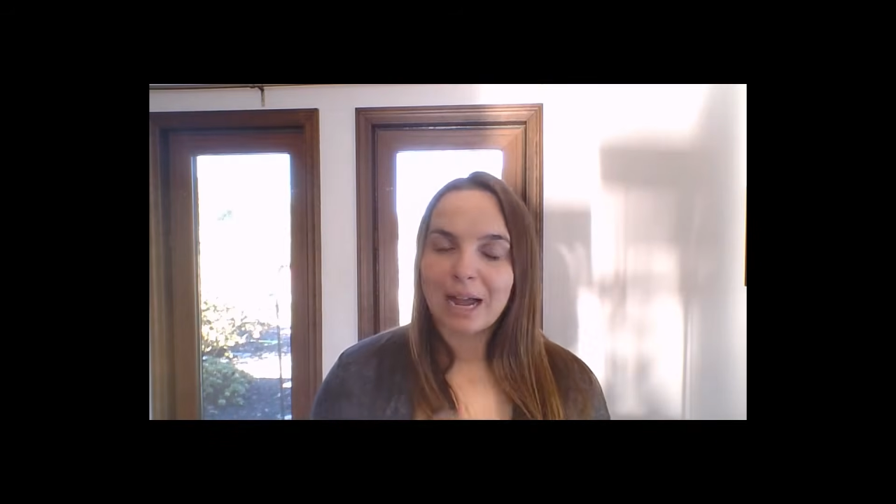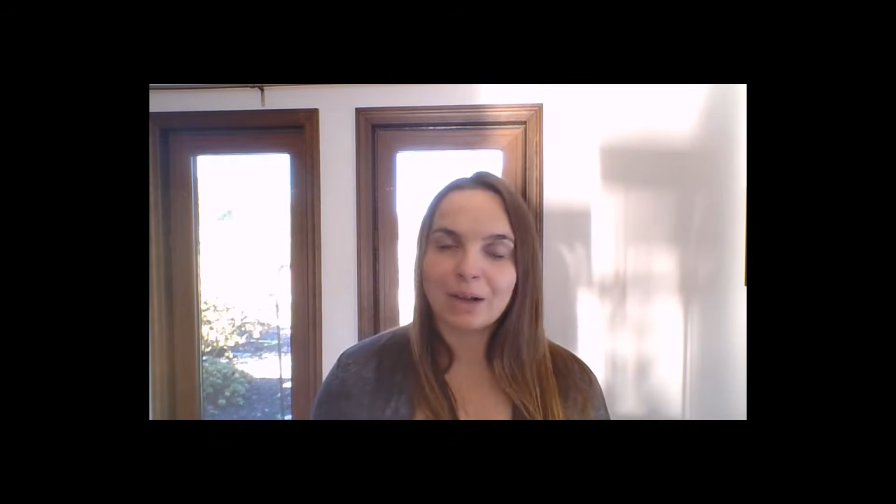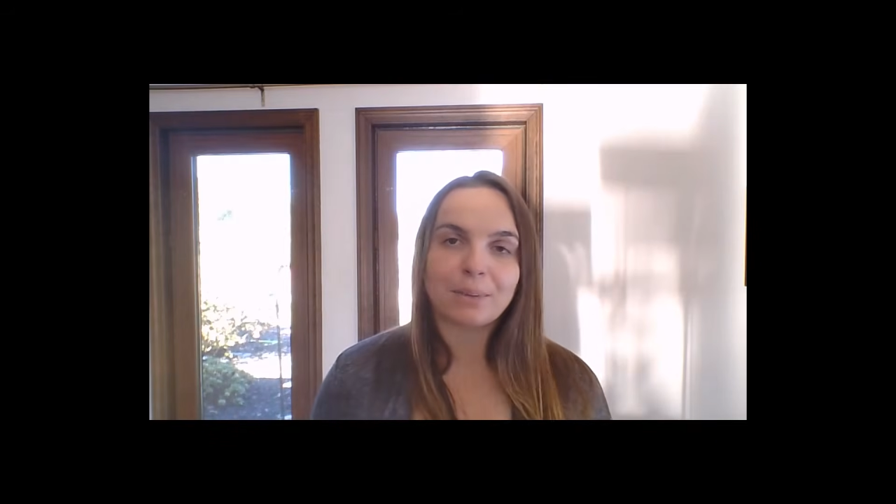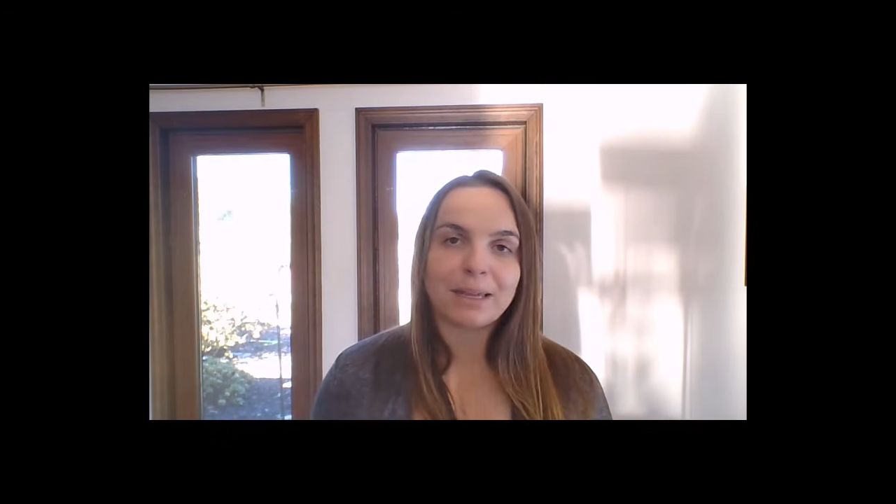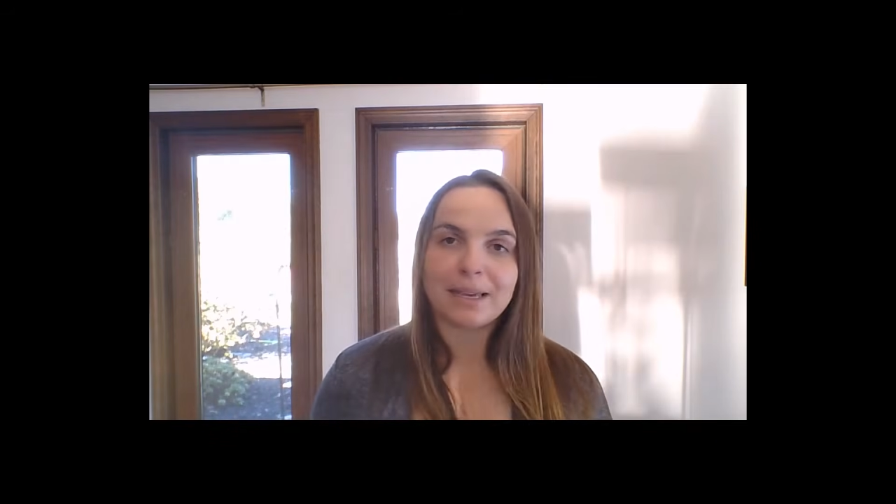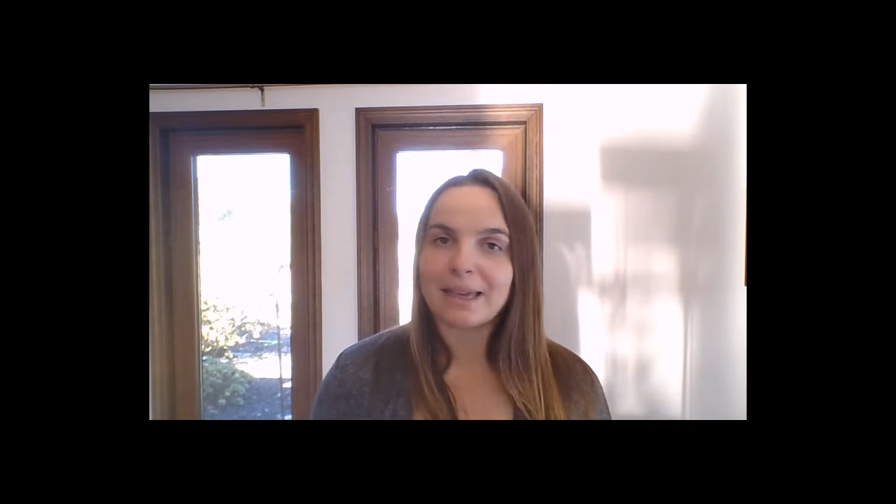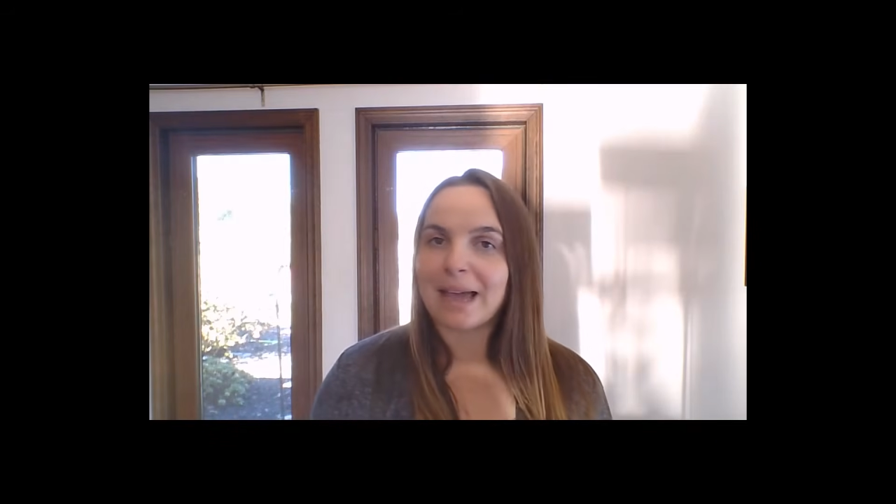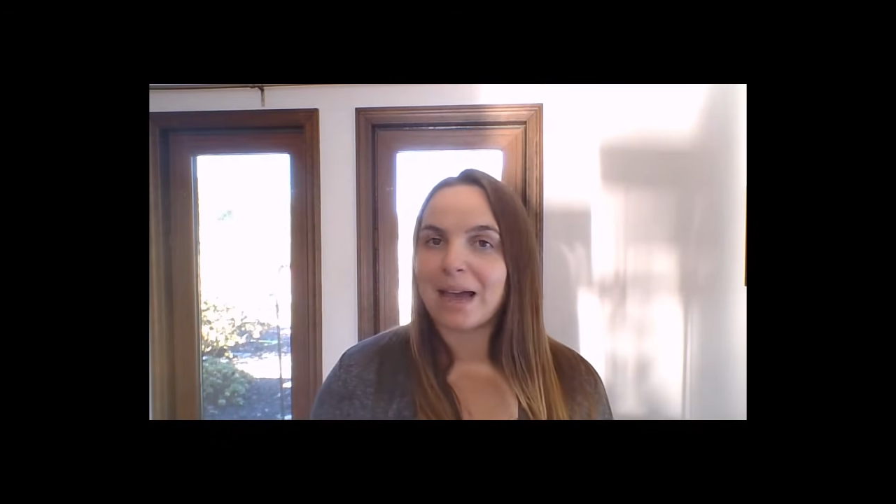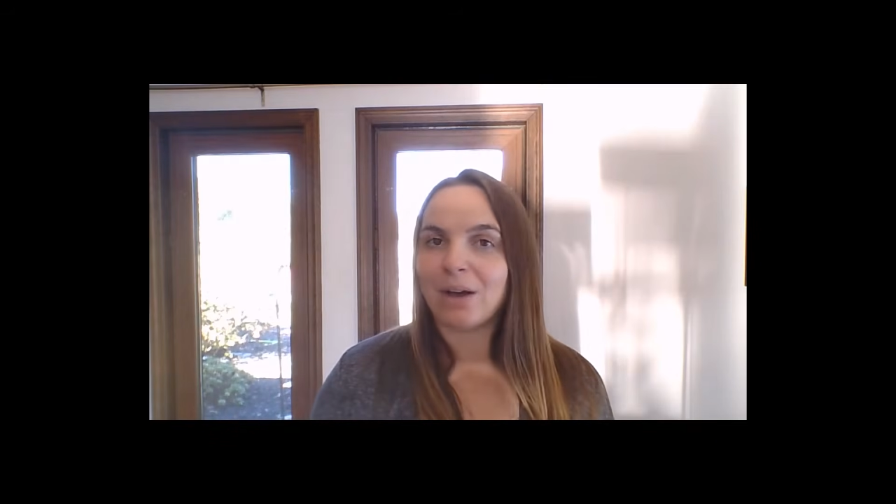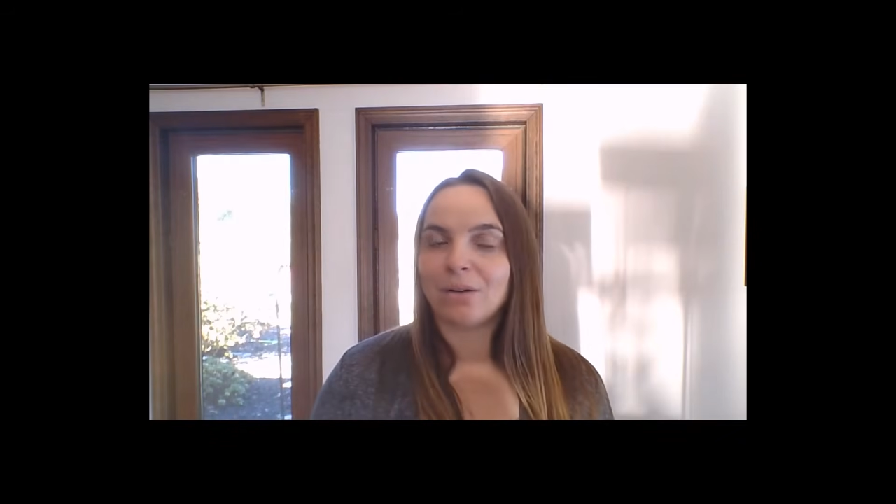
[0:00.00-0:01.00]
equity
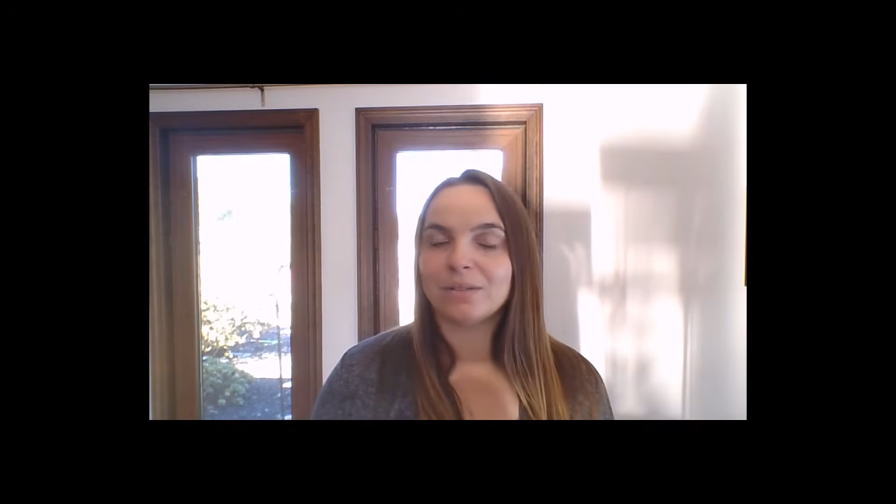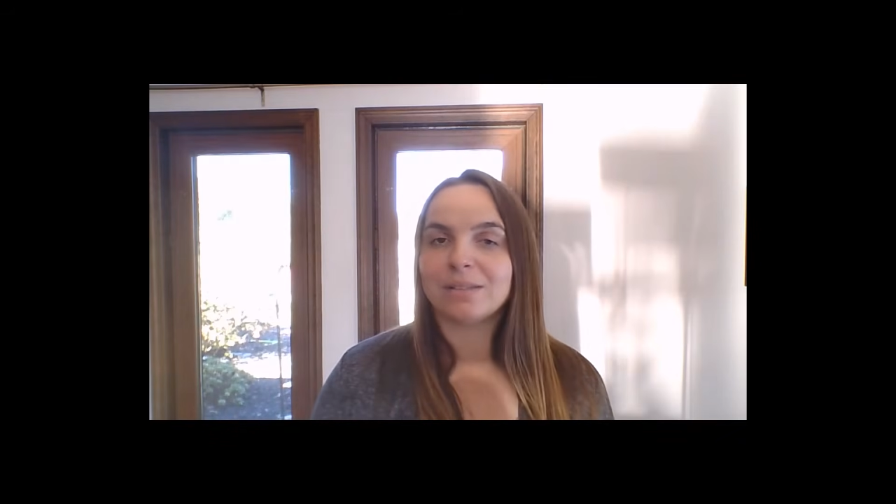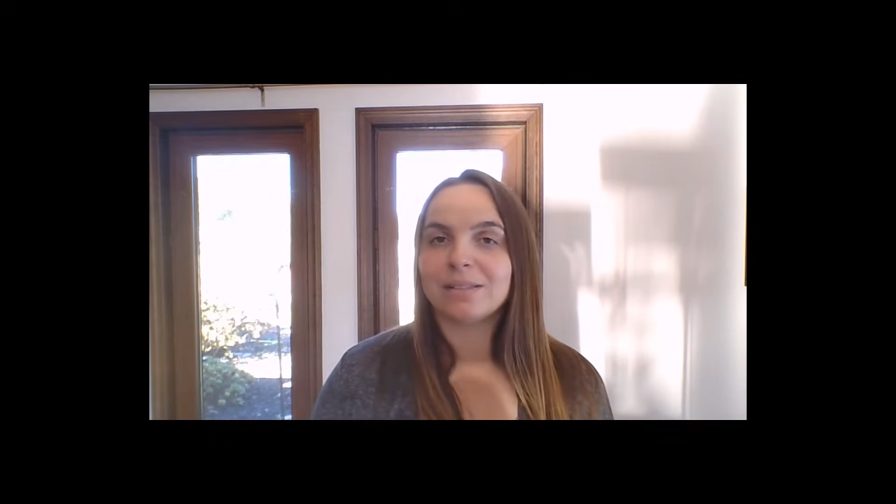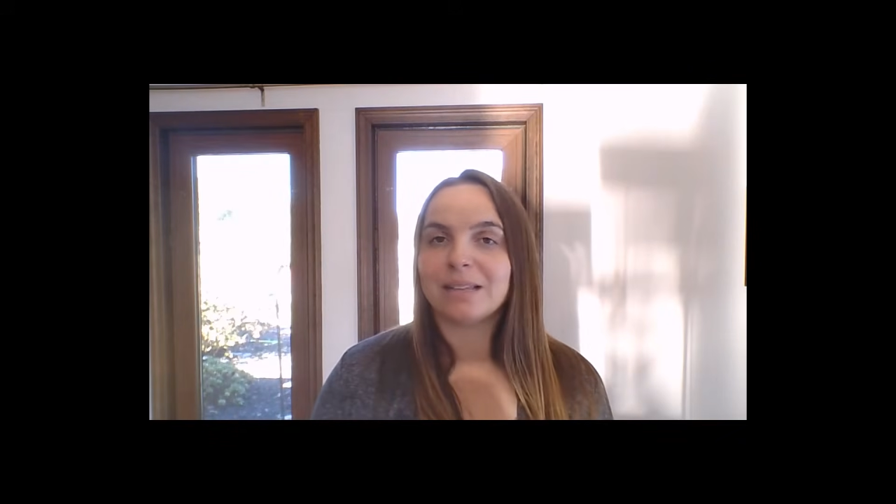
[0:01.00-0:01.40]
account